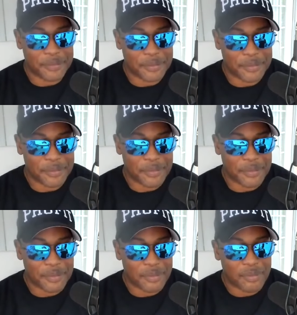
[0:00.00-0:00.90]

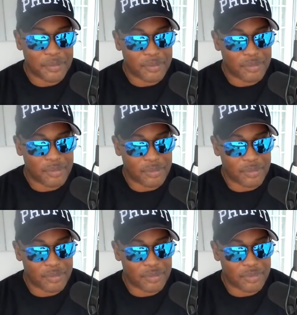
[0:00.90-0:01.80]

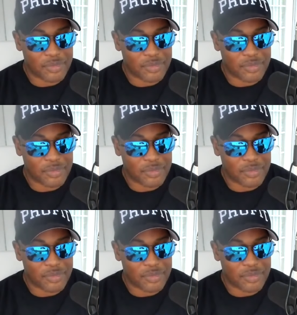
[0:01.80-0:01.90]
Nothing is said.